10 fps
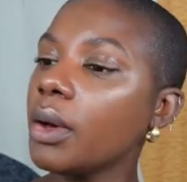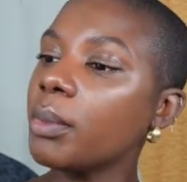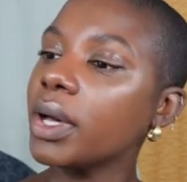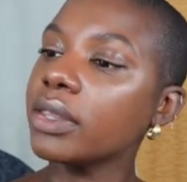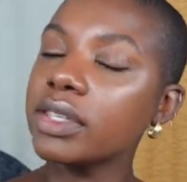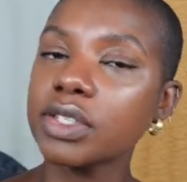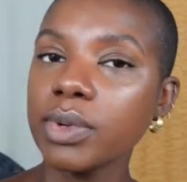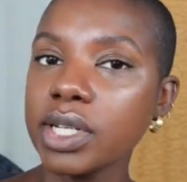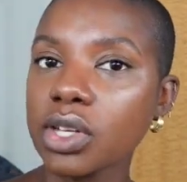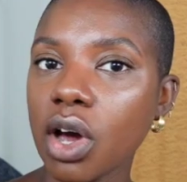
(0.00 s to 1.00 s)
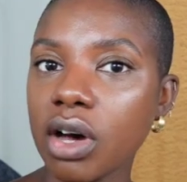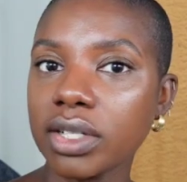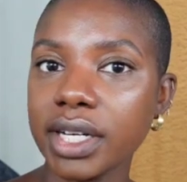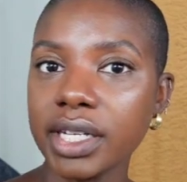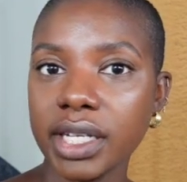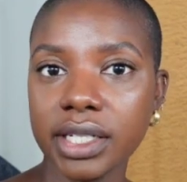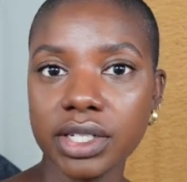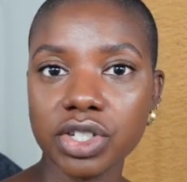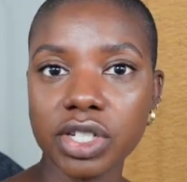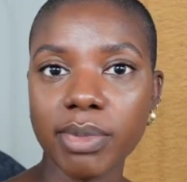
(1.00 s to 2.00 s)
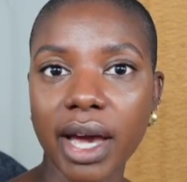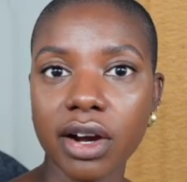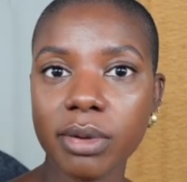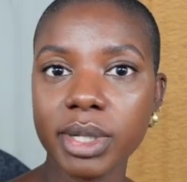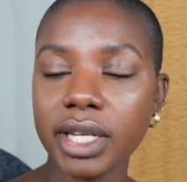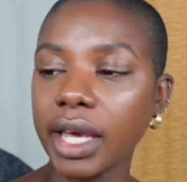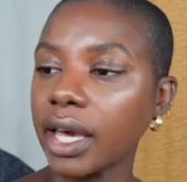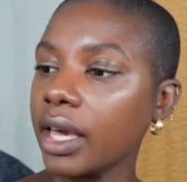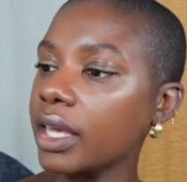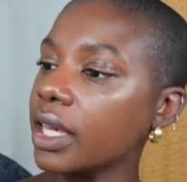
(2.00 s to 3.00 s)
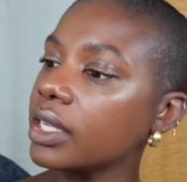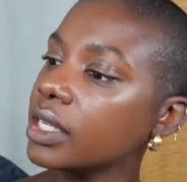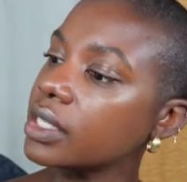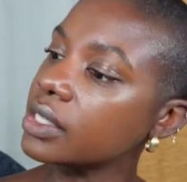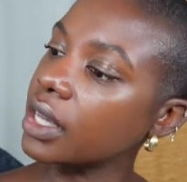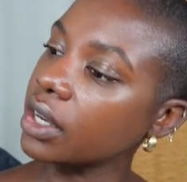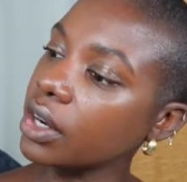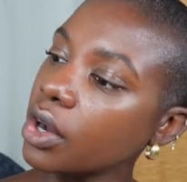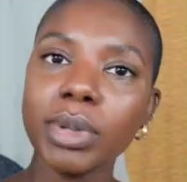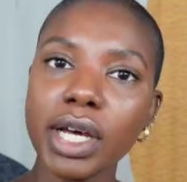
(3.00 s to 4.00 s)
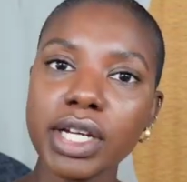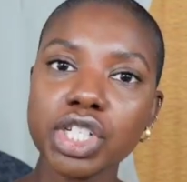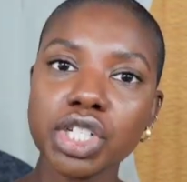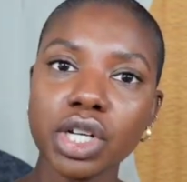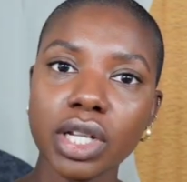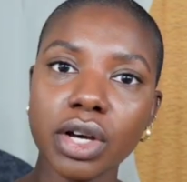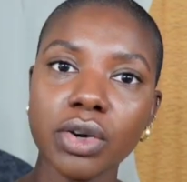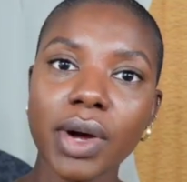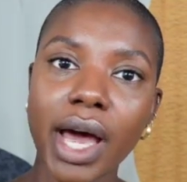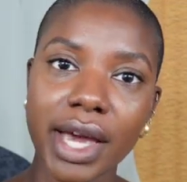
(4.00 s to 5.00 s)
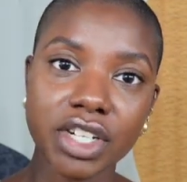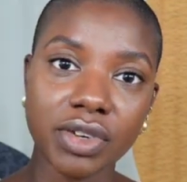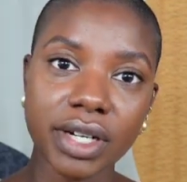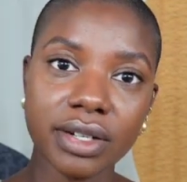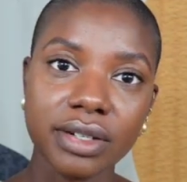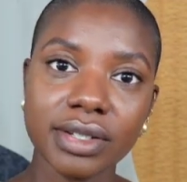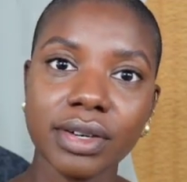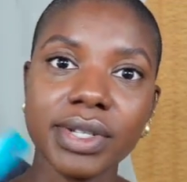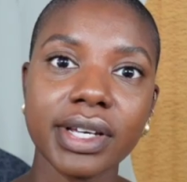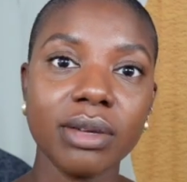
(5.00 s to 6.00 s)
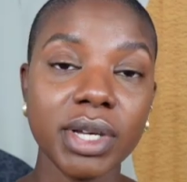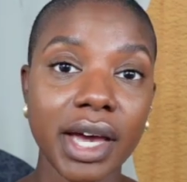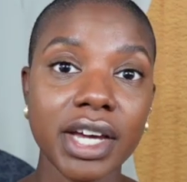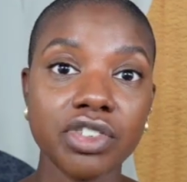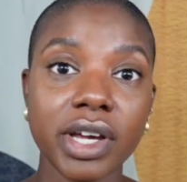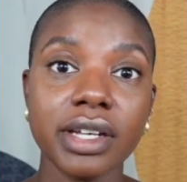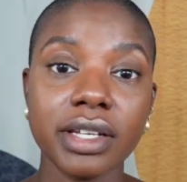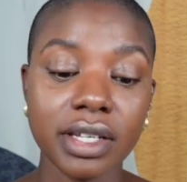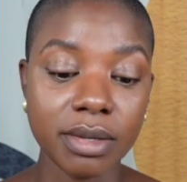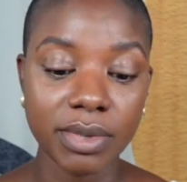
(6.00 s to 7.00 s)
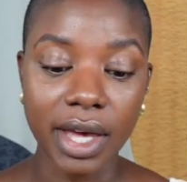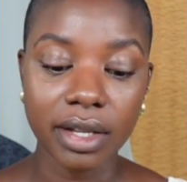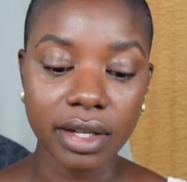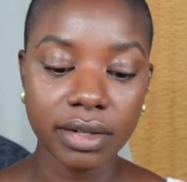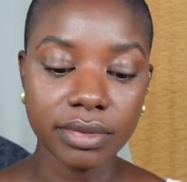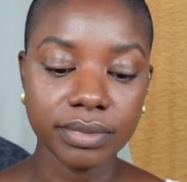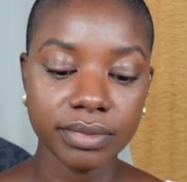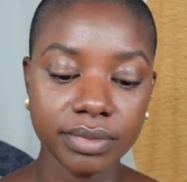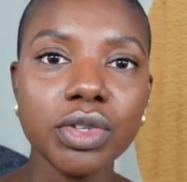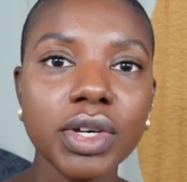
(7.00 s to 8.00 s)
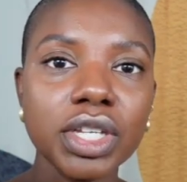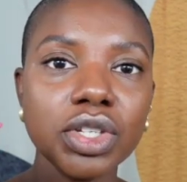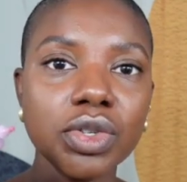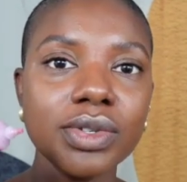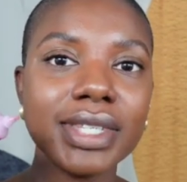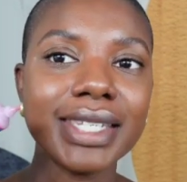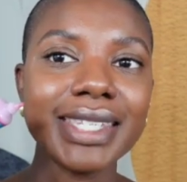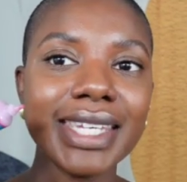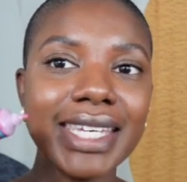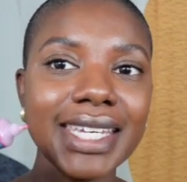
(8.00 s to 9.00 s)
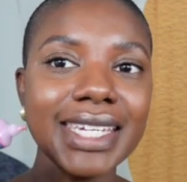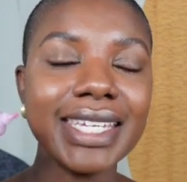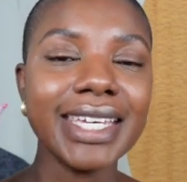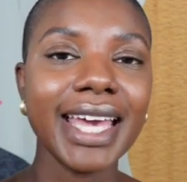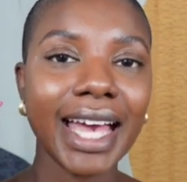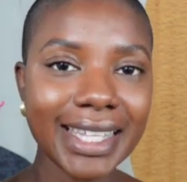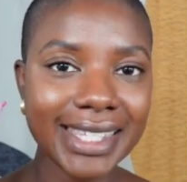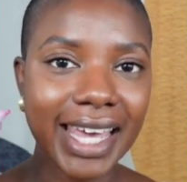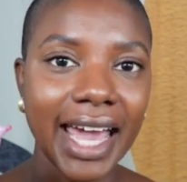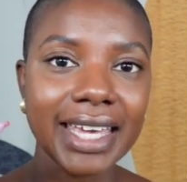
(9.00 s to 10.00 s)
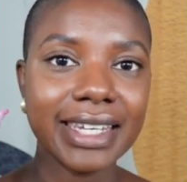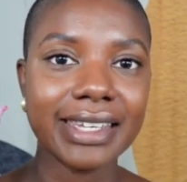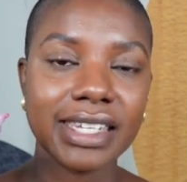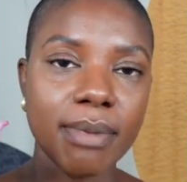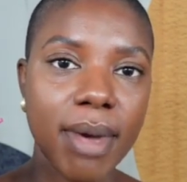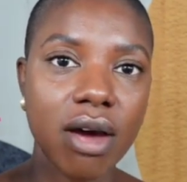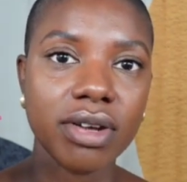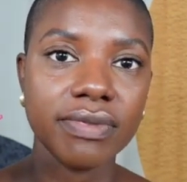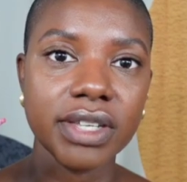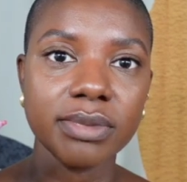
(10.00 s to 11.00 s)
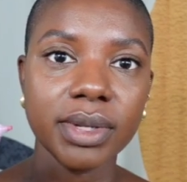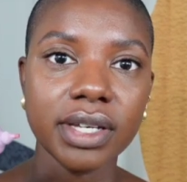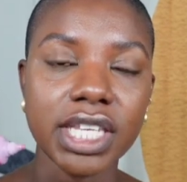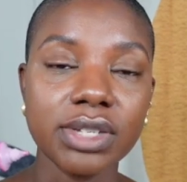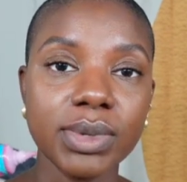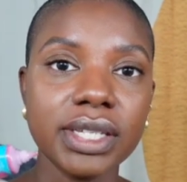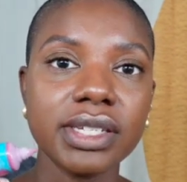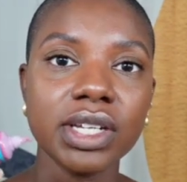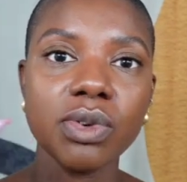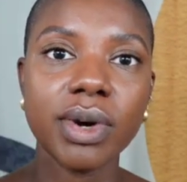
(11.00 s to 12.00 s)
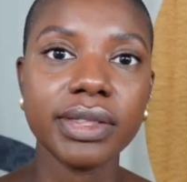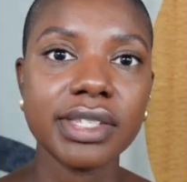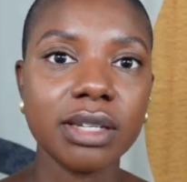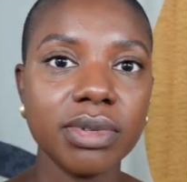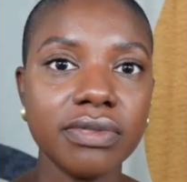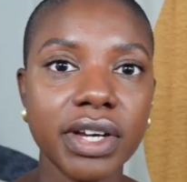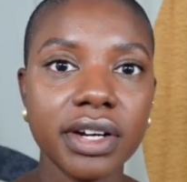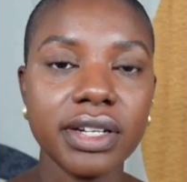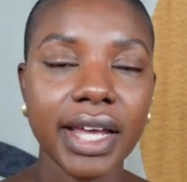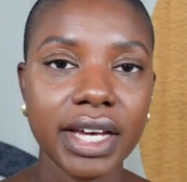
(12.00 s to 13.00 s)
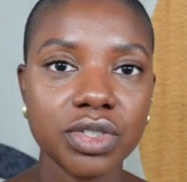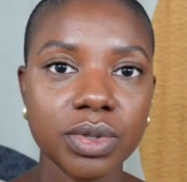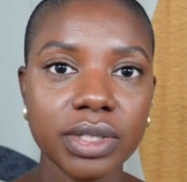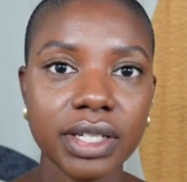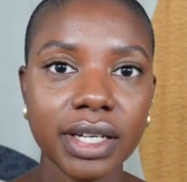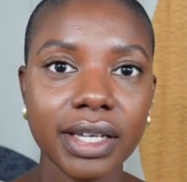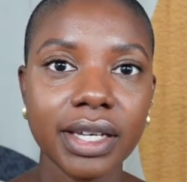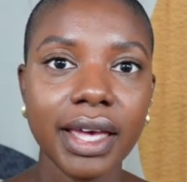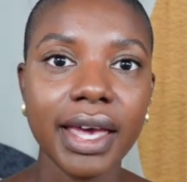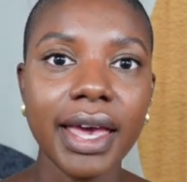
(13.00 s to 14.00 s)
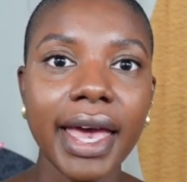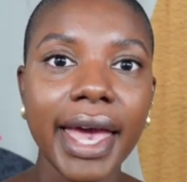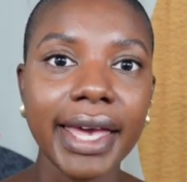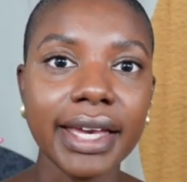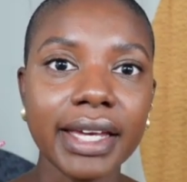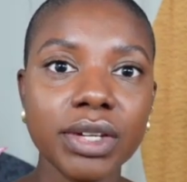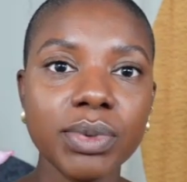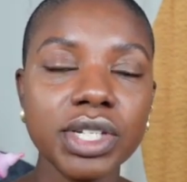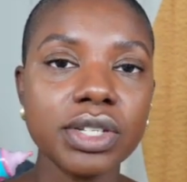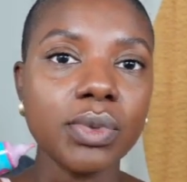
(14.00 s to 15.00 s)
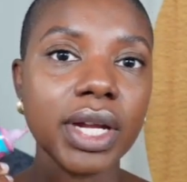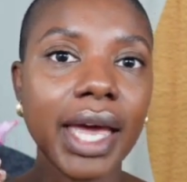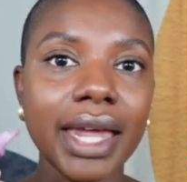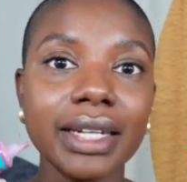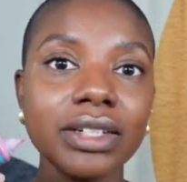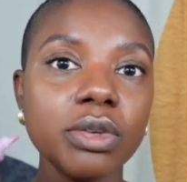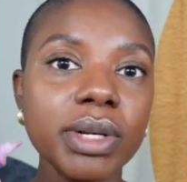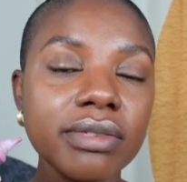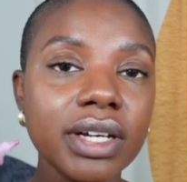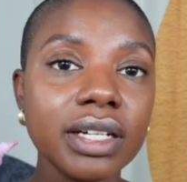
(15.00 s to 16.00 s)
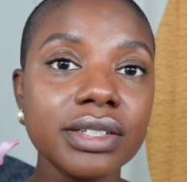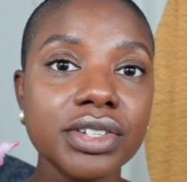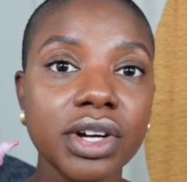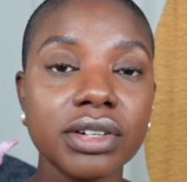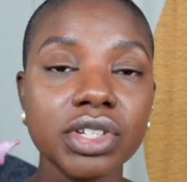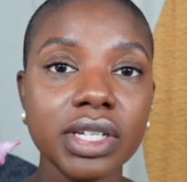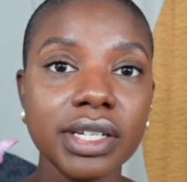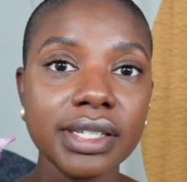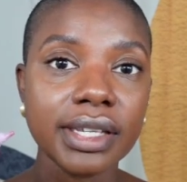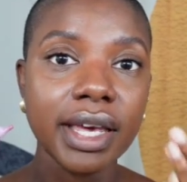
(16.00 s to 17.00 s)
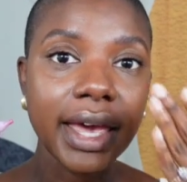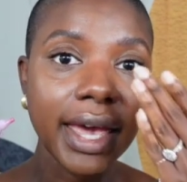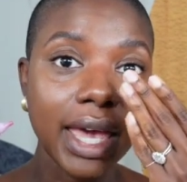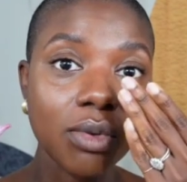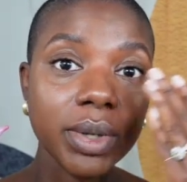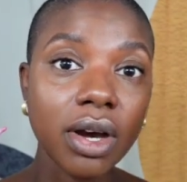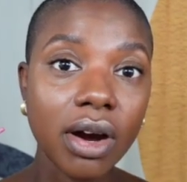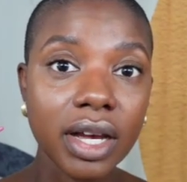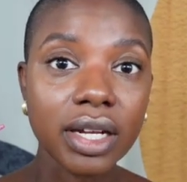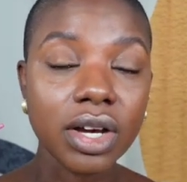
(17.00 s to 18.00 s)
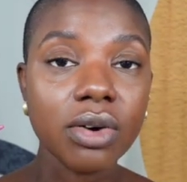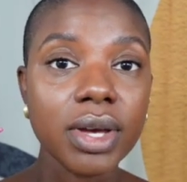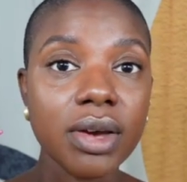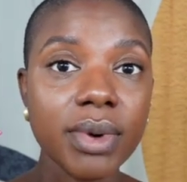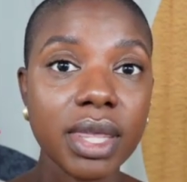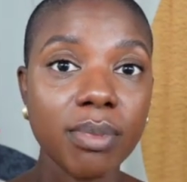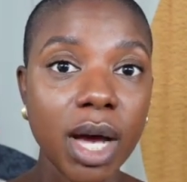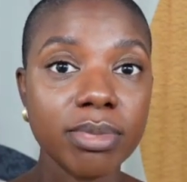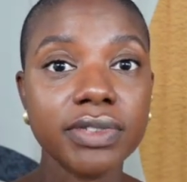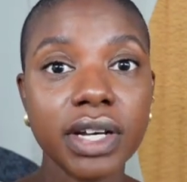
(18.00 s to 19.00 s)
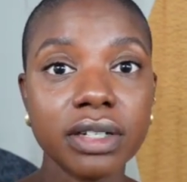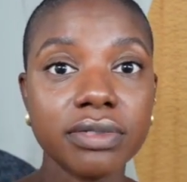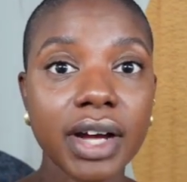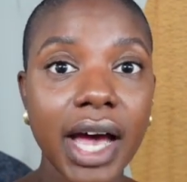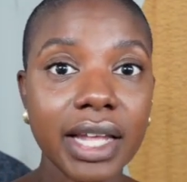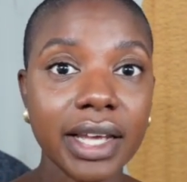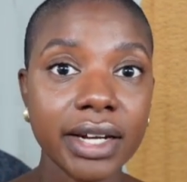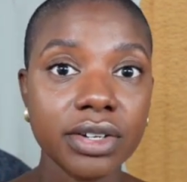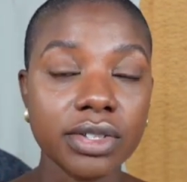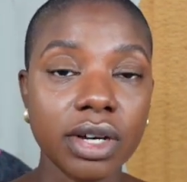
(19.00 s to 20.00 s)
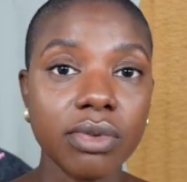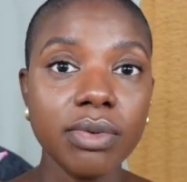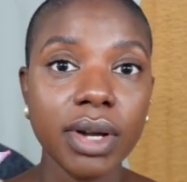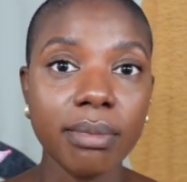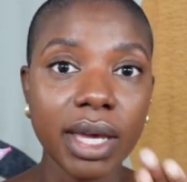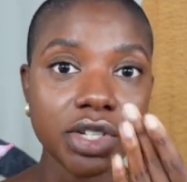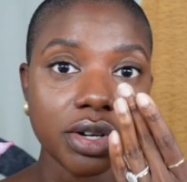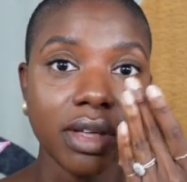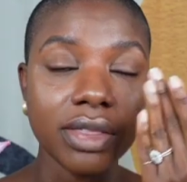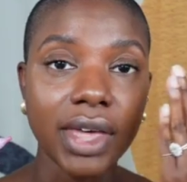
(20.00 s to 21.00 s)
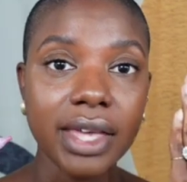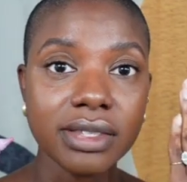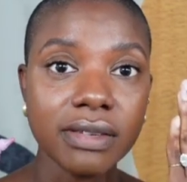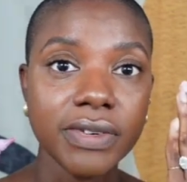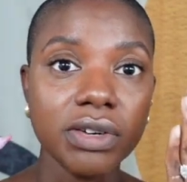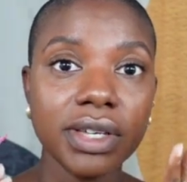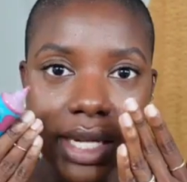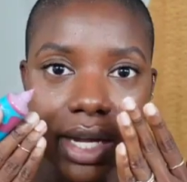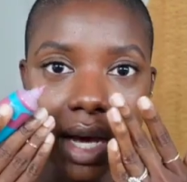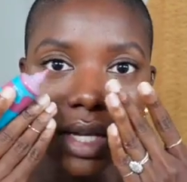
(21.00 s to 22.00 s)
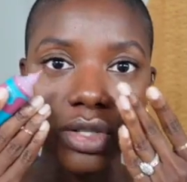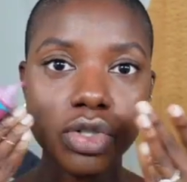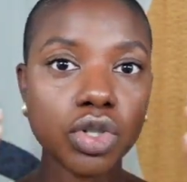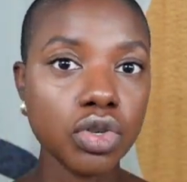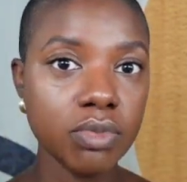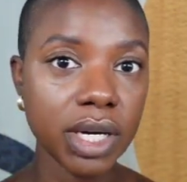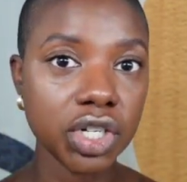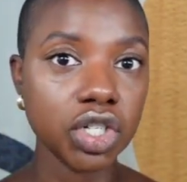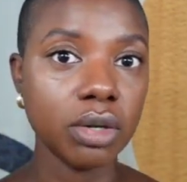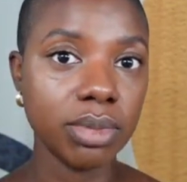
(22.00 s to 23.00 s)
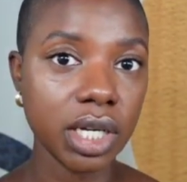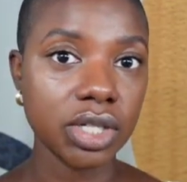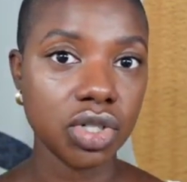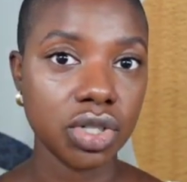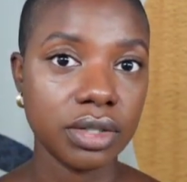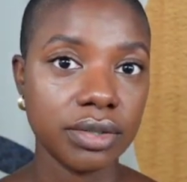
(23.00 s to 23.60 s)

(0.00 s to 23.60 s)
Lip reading: But this one is called Unhinged. It's by Urban Decay, and it is their Blush Glow Hydrator. So it's going to be hydrating and keep that glow. You can use the teeny tiniest amount of this because we still want this to be very natural looking, and we just want to add a little bit of color to our cheeks. And we are going to go in with a pop of color for eyeliner. So we want to make sure that that's the focus and not too much blush.